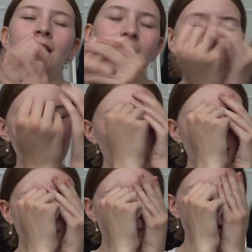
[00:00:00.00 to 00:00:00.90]
It's hard
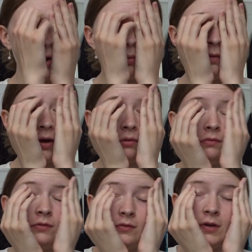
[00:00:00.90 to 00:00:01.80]
to put without
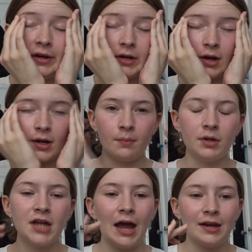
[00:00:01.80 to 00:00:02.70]
feeling like I'm
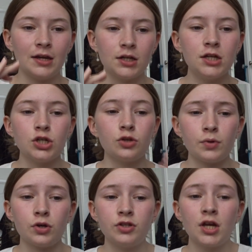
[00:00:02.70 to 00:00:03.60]
attacking teachers,
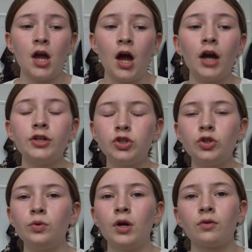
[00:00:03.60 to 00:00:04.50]
because I
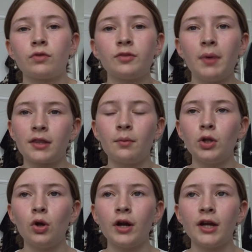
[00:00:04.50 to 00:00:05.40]
do respect them a
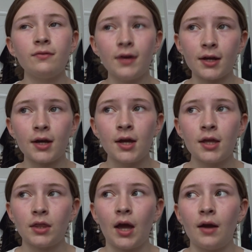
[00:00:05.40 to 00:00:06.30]
lot, and I think
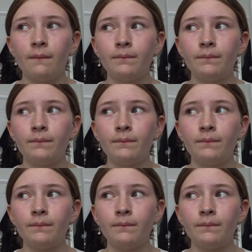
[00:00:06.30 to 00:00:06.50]
that